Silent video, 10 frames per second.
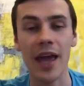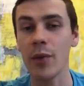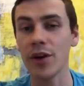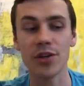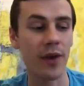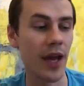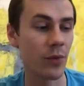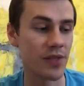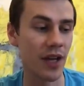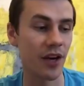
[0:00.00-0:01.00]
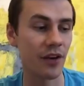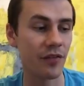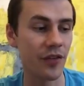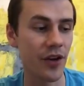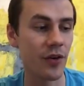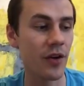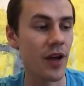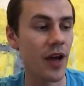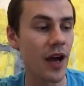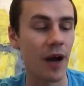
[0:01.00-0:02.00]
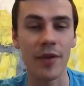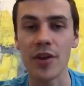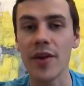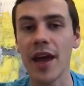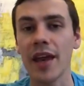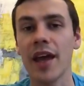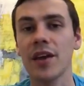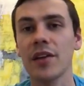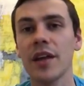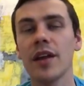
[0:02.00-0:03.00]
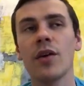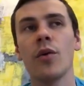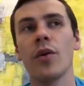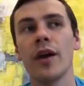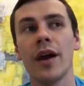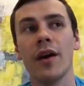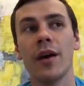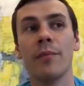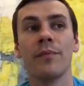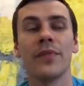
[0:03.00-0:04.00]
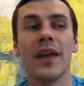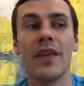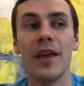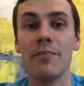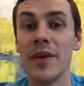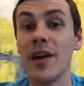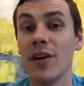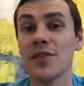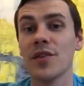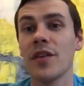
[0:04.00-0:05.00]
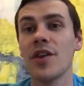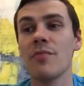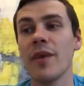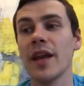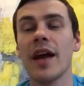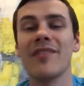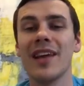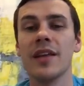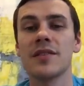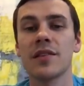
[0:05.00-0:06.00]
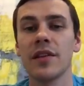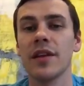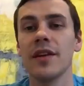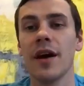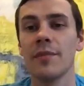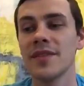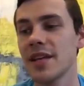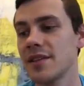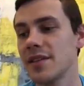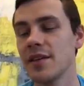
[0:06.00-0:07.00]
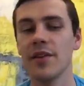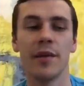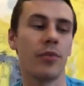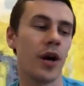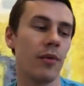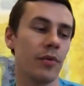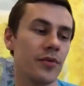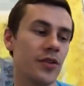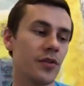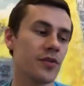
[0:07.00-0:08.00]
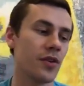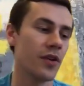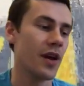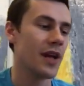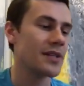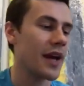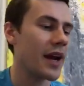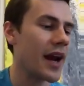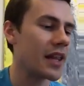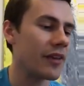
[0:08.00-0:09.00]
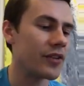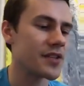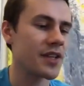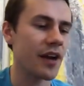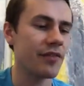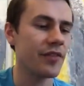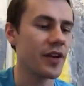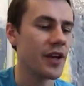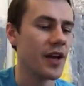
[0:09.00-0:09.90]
what you ate was not good for you, then you can't handle it, or and then B, also that you might have an insulin sensitivity problem too. So it's kind of high level stuff